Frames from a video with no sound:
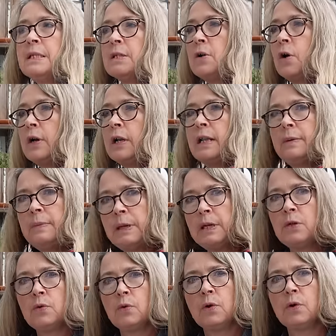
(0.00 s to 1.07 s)
starting them
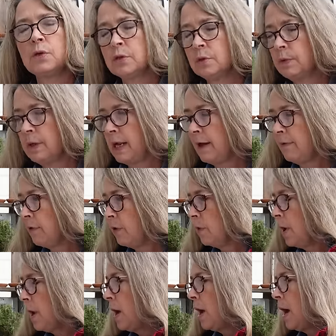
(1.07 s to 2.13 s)
indoors or what have you.
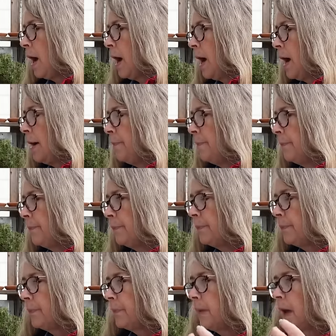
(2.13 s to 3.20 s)
Um,
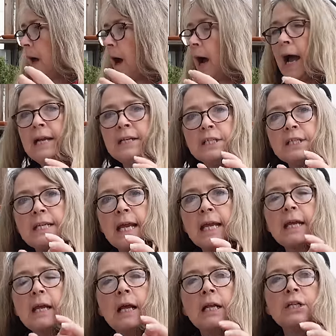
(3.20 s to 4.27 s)
I just
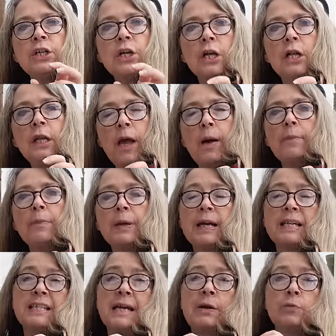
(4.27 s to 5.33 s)
take a clump
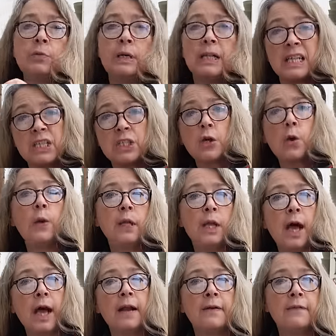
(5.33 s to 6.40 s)
because I really sow a
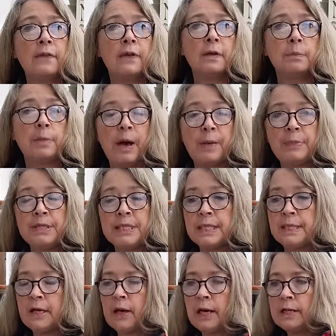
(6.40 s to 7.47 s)
lot of the poppies
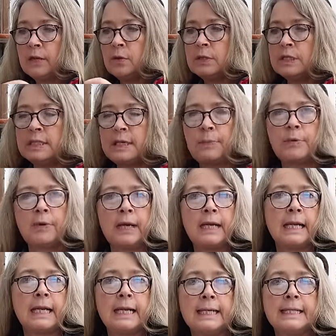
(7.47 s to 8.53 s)
in there. I don't
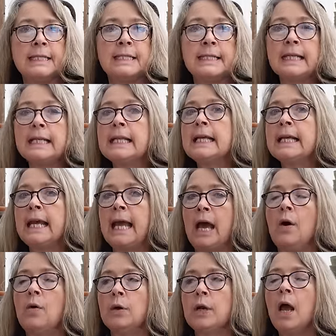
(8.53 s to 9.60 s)
separate each seedling
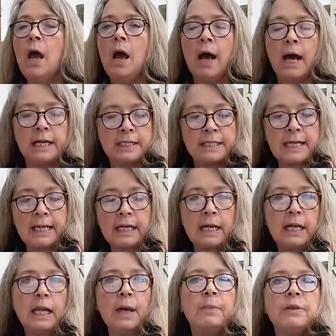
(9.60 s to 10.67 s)
out. I just take a
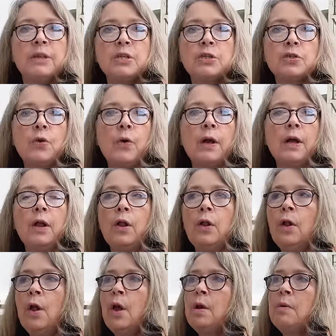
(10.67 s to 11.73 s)
clump of the
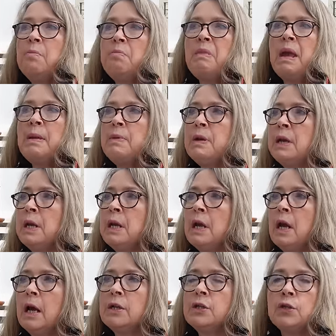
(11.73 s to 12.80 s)
soil, maybe
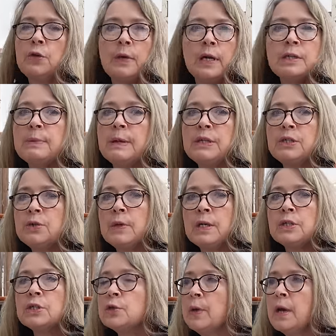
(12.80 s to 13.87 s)
a two inch by two
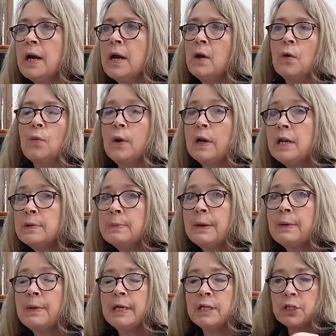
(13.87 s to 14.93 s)
inch square or one inch
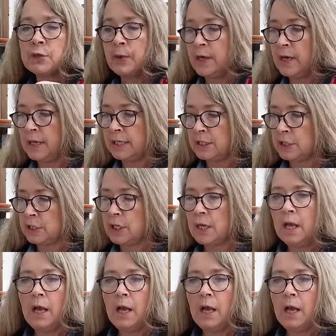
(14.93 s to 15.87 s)
by one inch square, and I just,